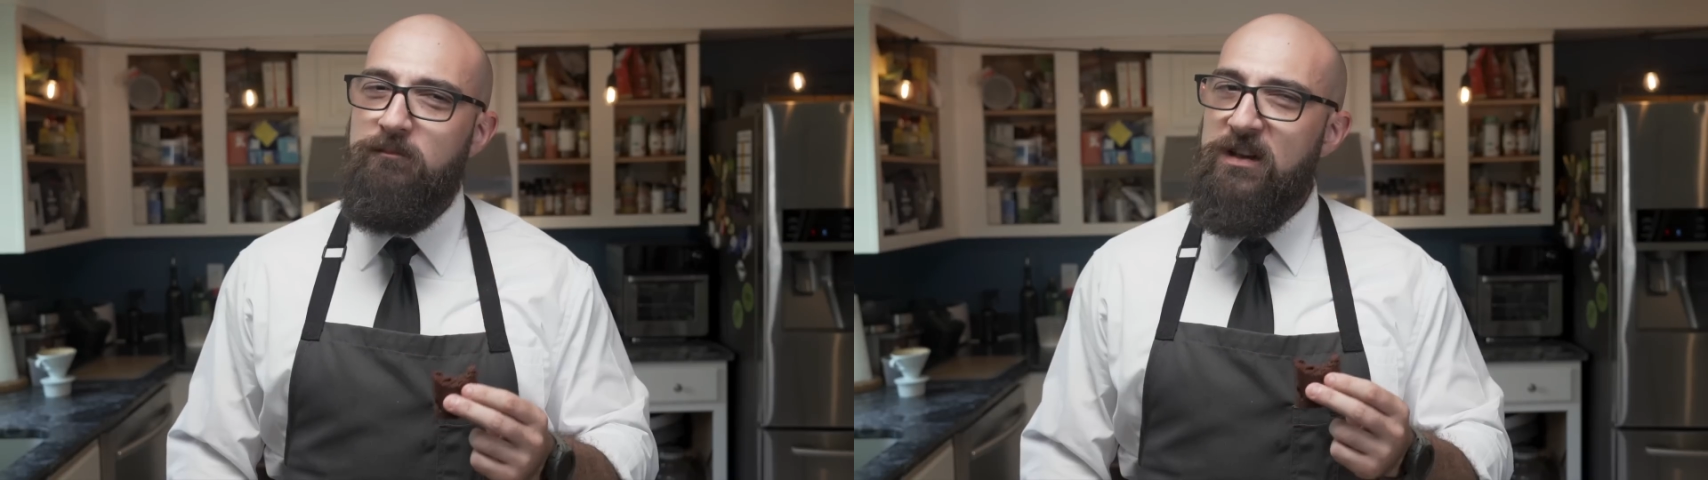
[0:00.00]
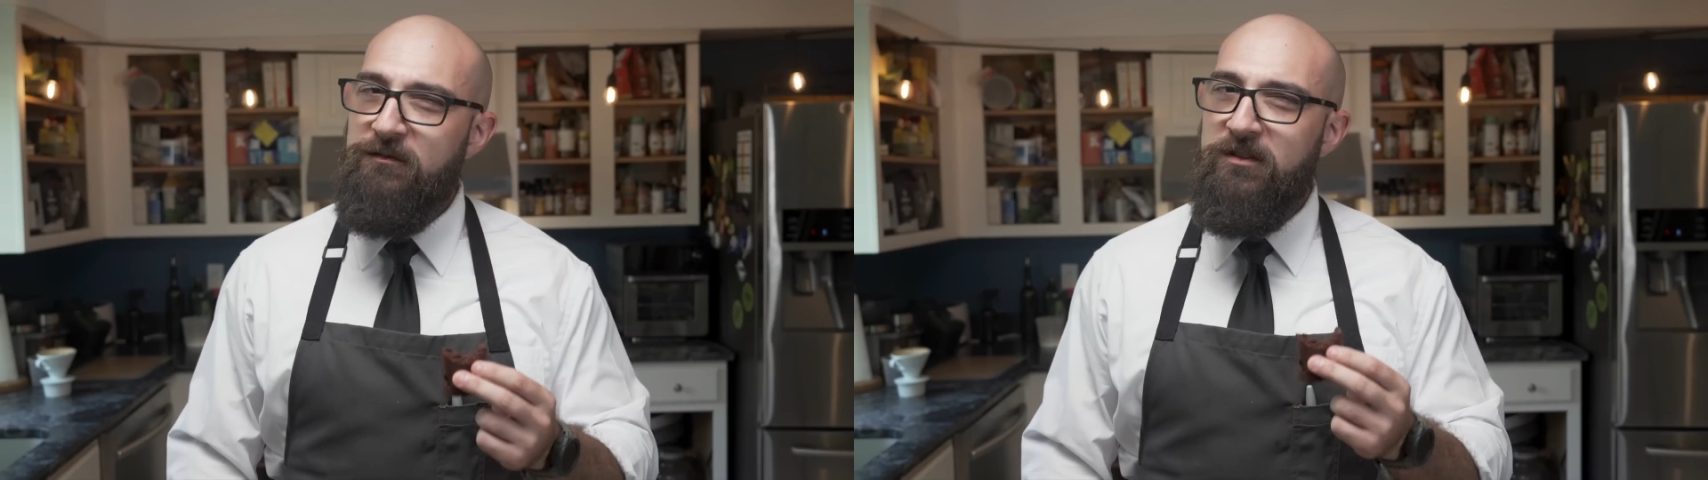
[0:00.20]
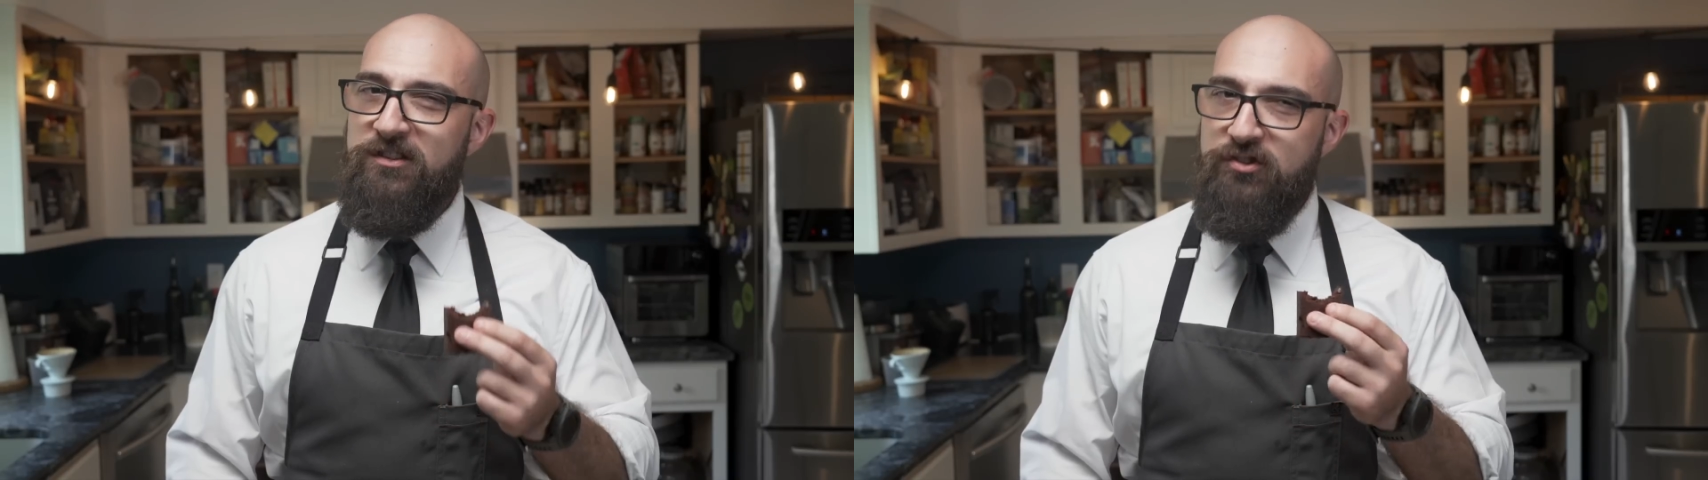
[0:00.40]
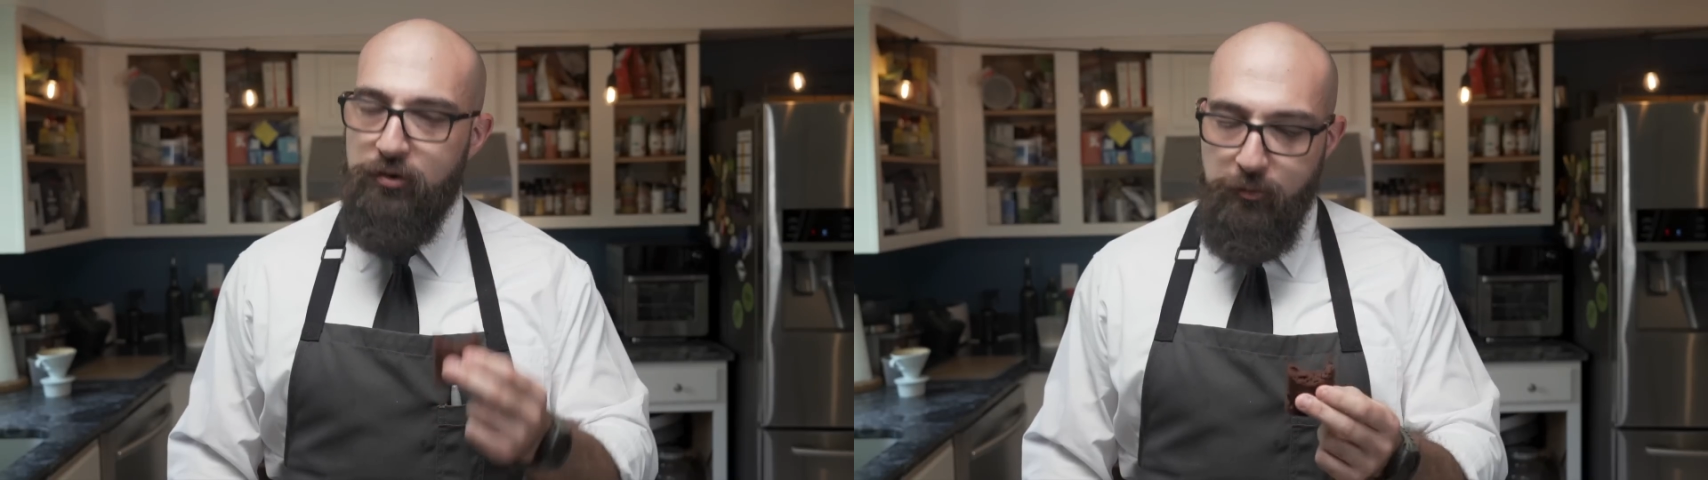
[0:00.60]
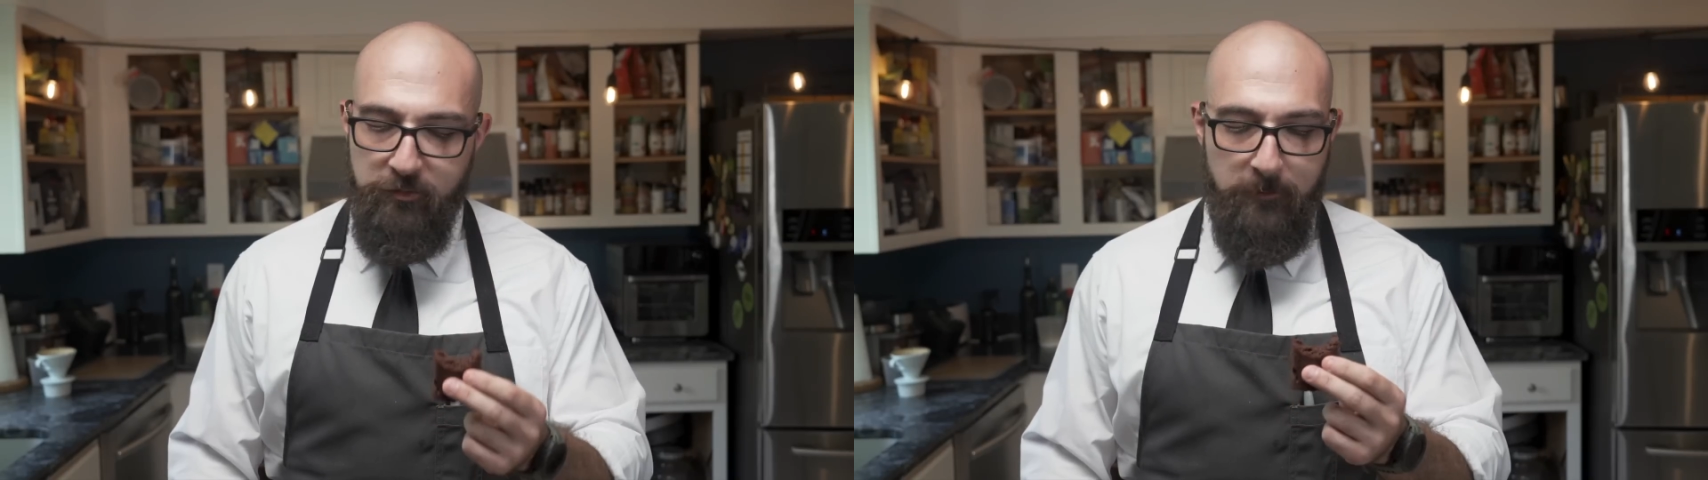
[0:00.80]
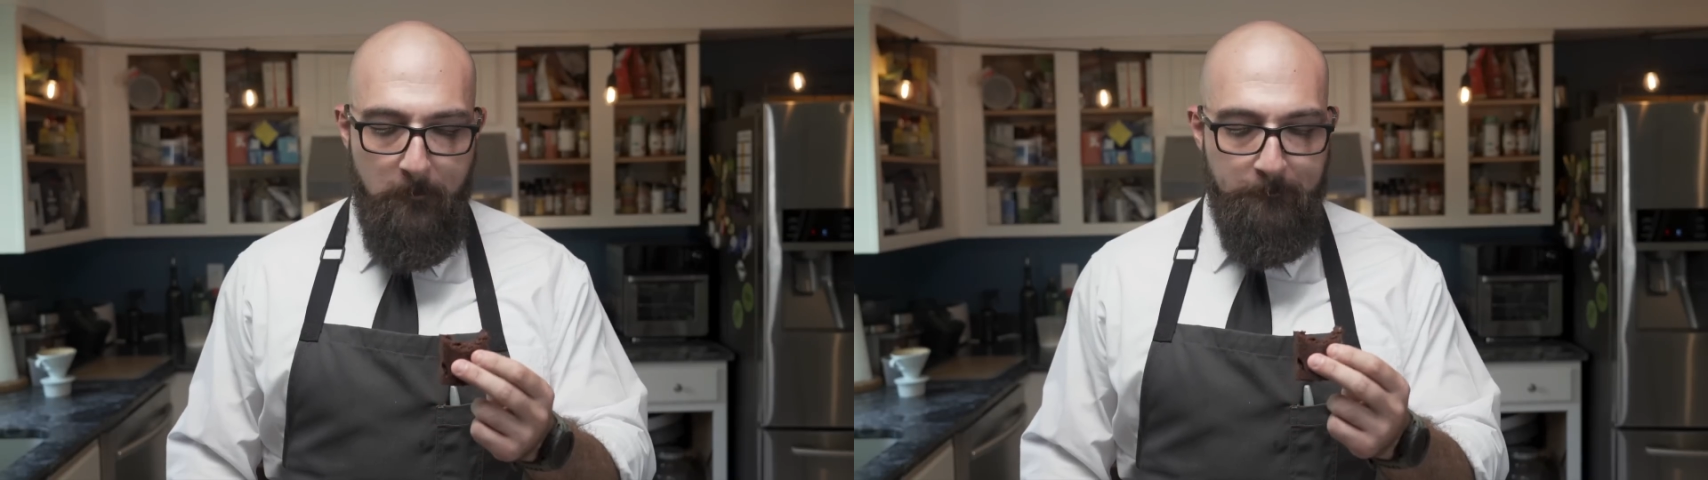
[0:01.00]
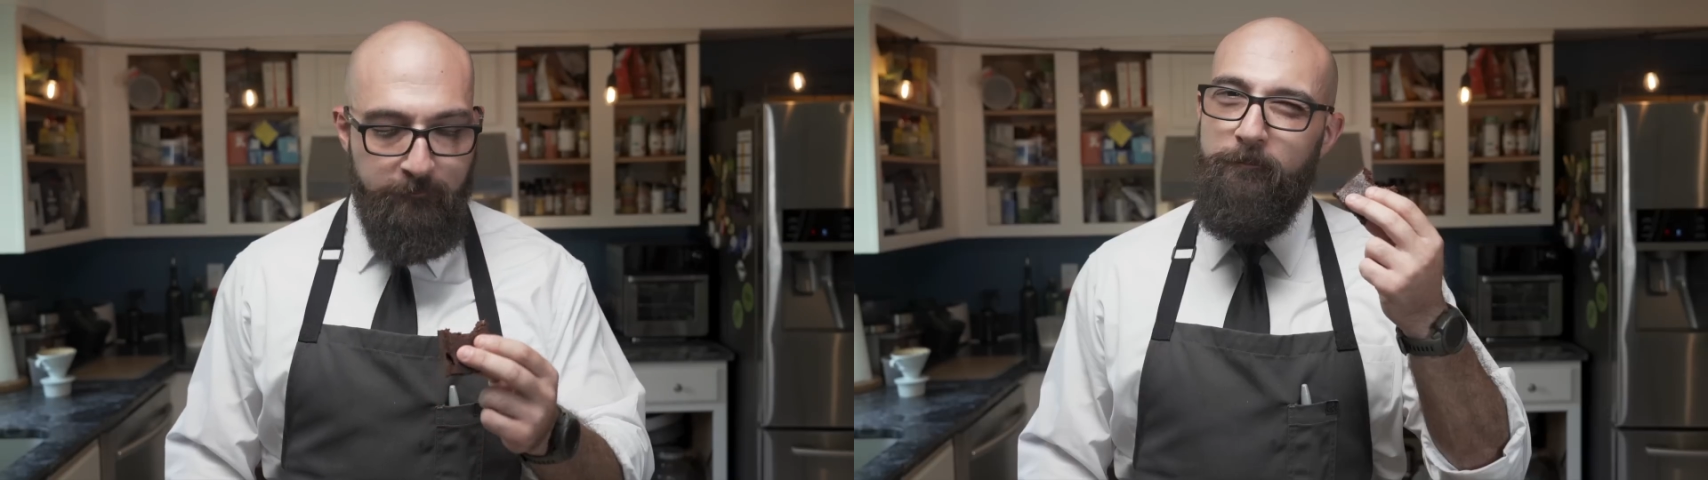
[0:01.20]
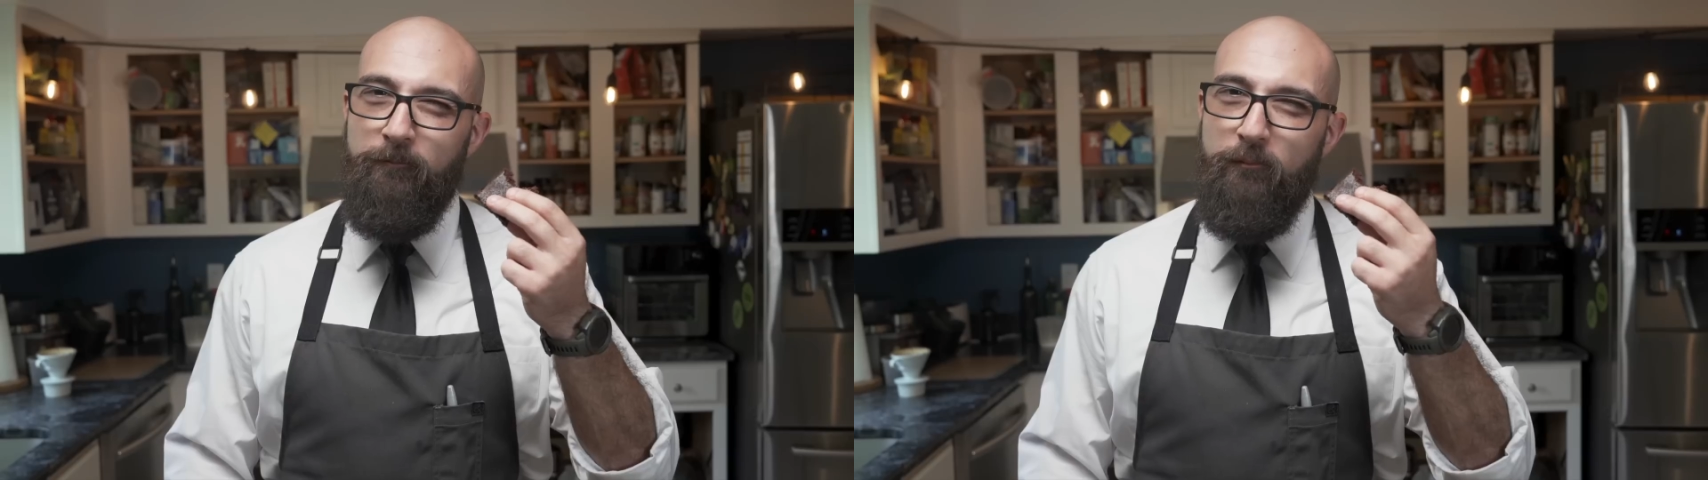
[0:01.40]
Definitely chewier,
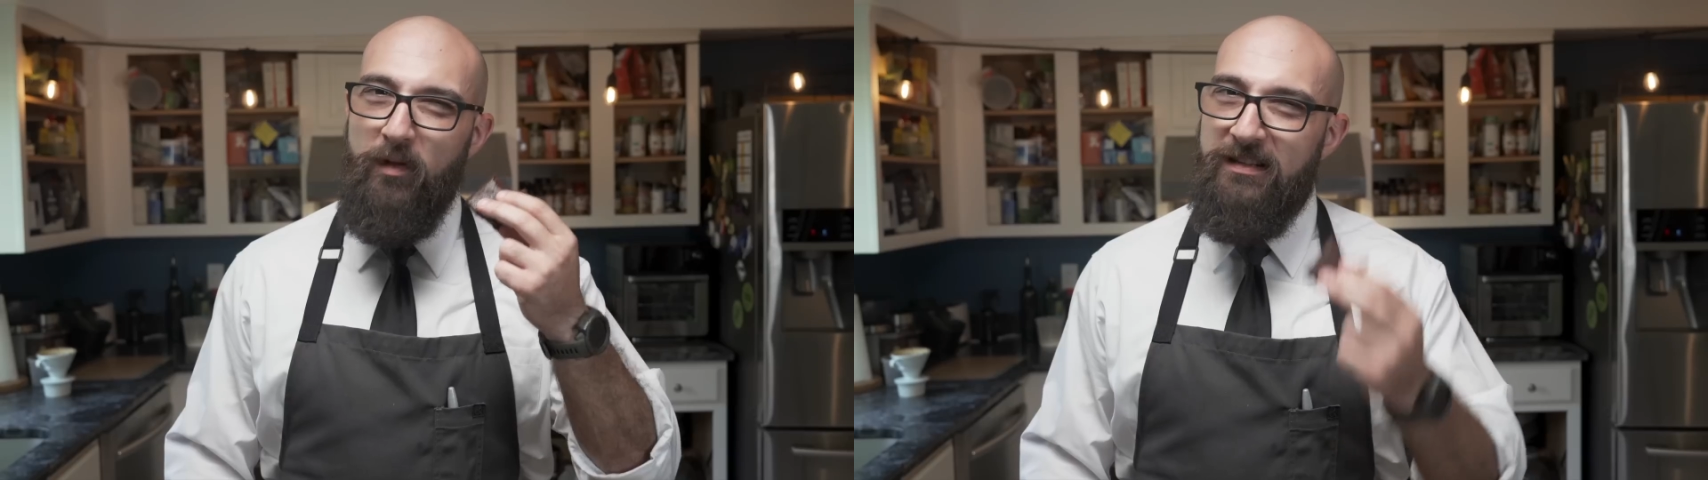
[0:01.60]
but